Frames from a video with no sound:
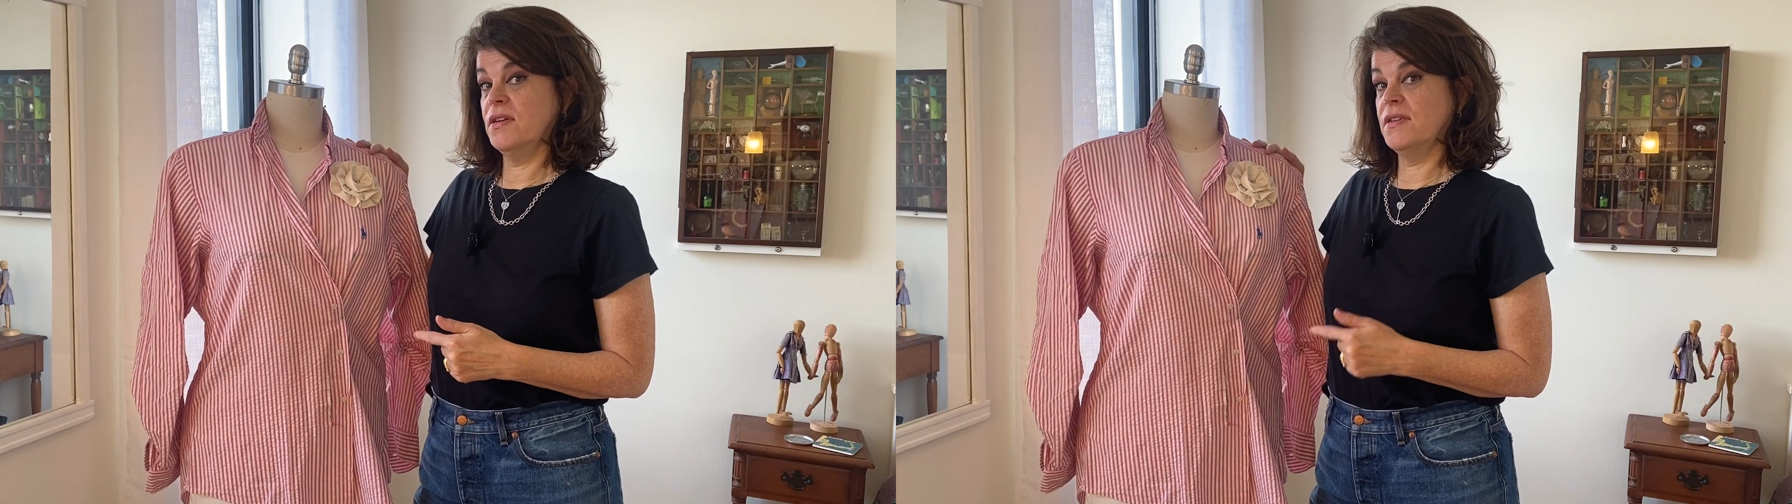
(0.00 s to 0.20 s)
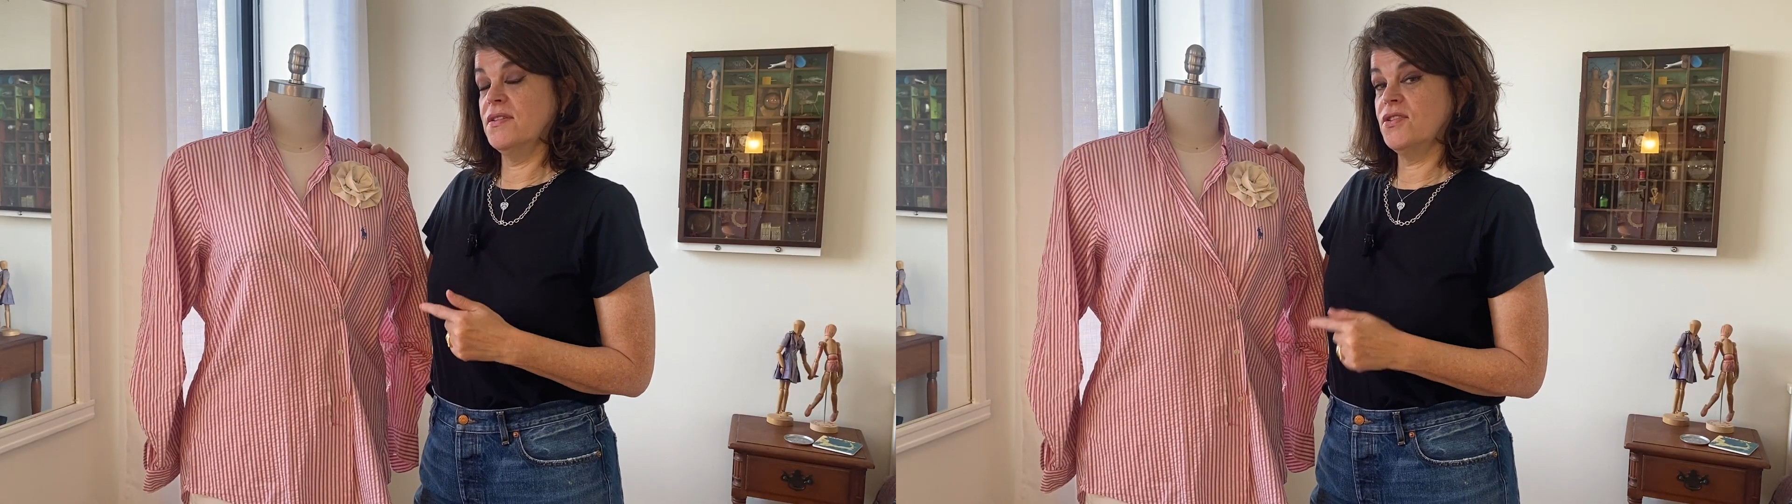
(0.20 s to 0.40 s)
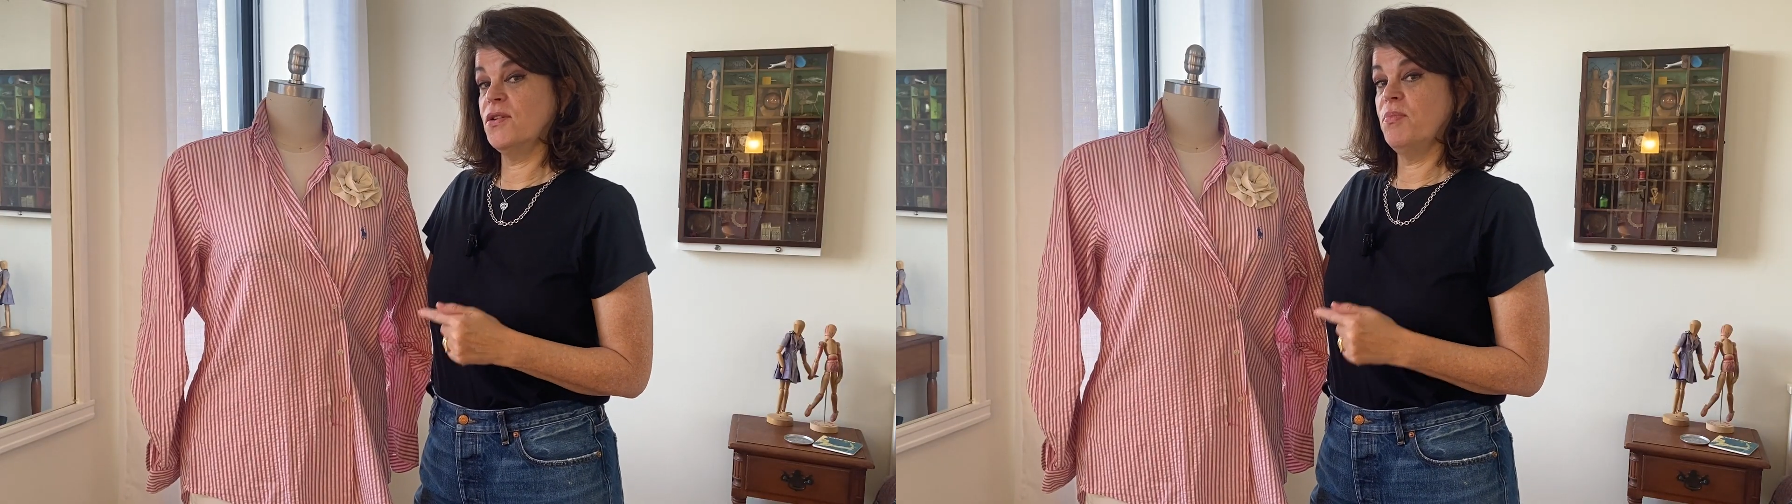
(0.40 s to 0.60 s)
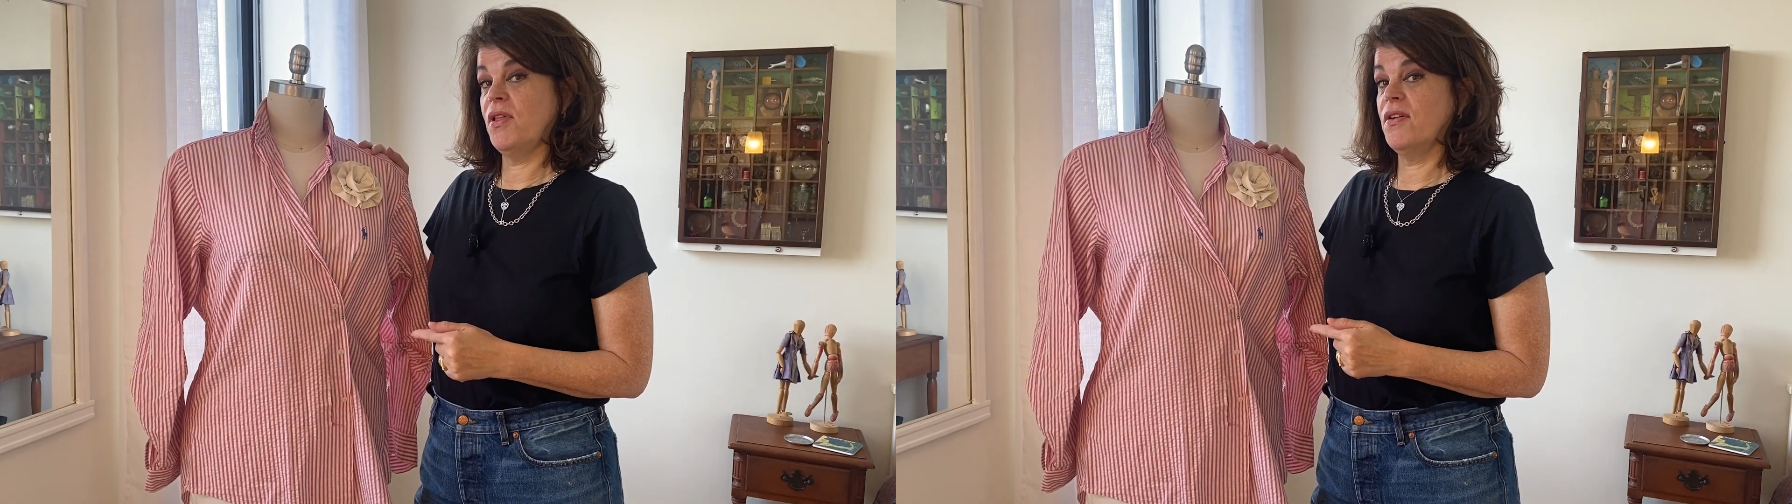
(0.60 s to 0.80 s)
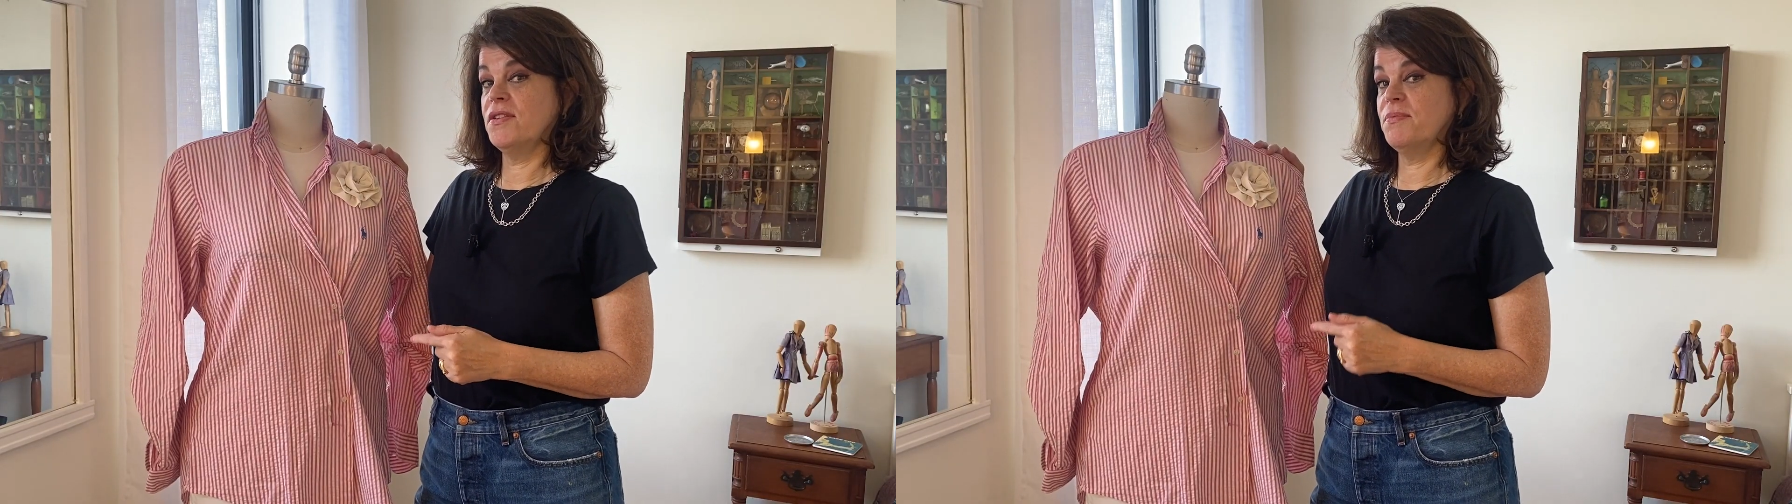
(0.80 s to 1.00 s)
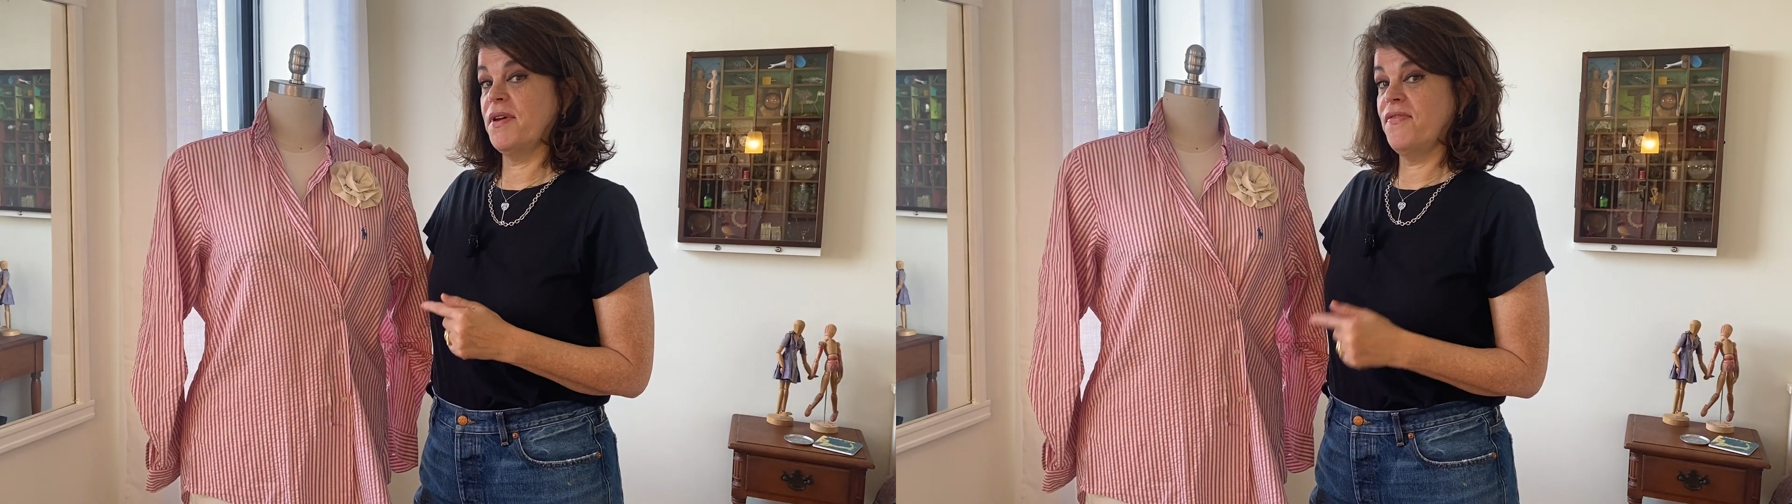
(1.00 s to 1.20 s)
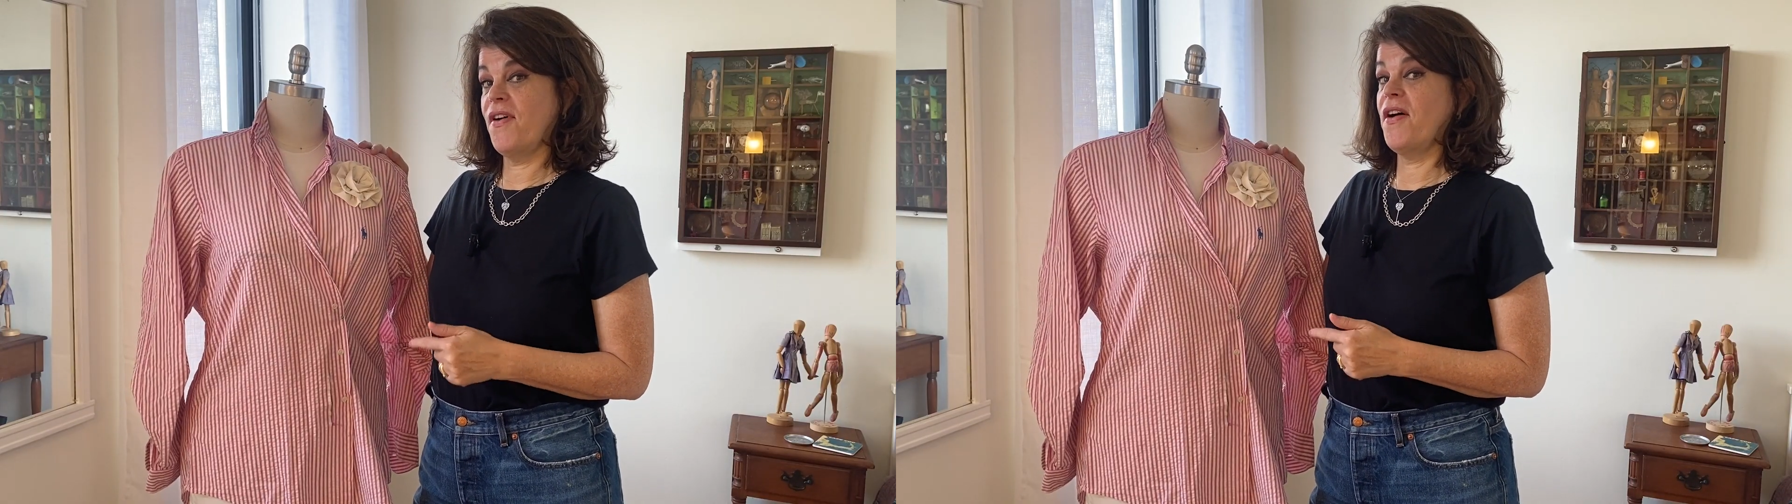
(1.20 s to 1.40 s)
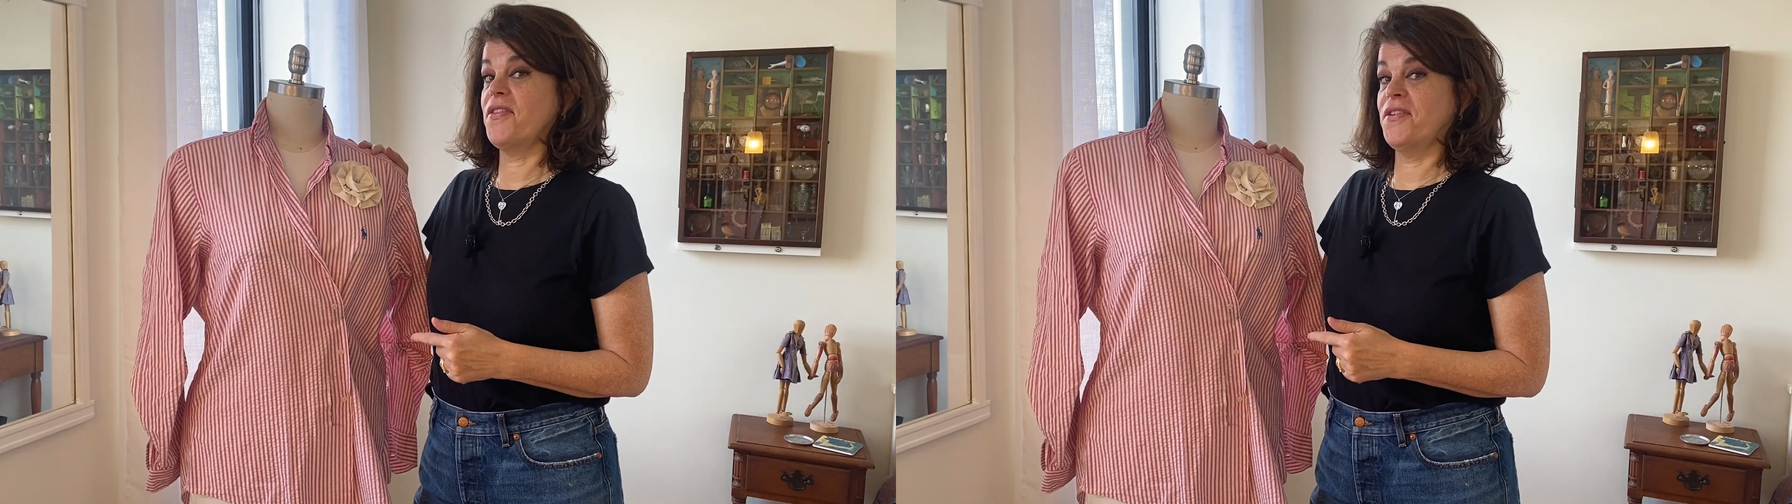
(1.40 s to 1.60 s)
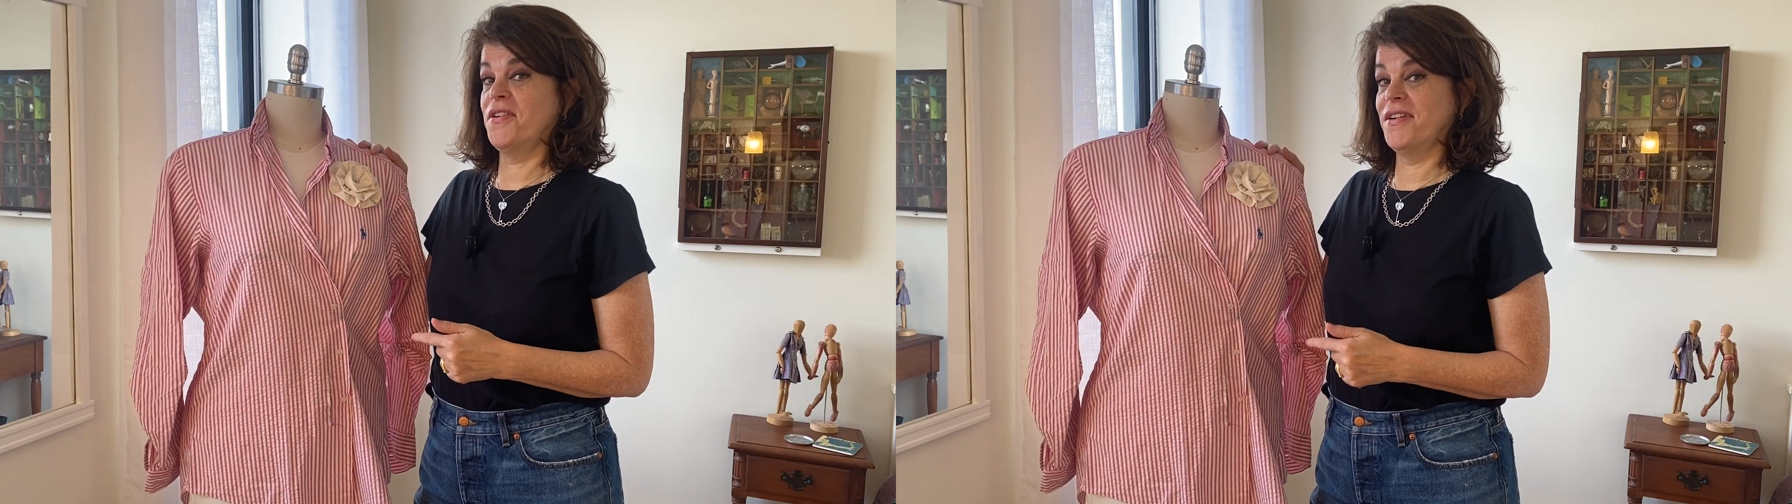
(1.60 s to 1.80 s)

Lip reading: is this shirt belonged to my father.